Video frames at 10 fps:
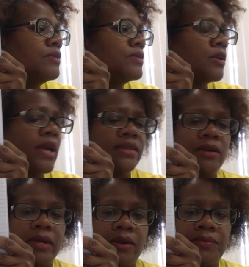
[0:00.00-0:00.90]
Okay,
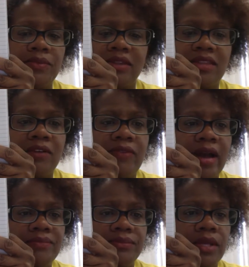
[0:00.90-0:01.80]
there we go. They're
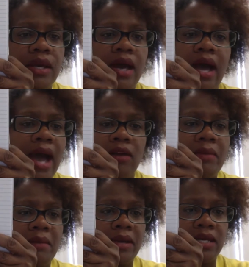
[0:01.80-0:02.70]
fine. I don't
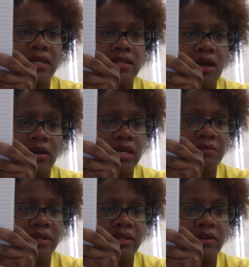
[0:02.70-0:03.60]
mind my kids talking,
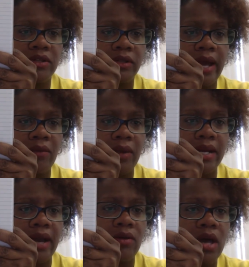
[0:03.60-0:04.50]
but they're a little loud right
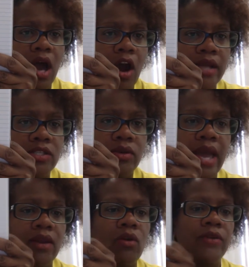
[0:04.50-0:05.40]
now. All right, so
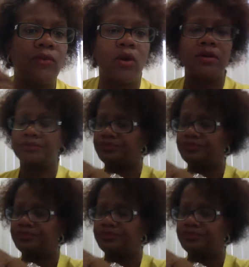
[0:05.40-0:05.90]
category 4.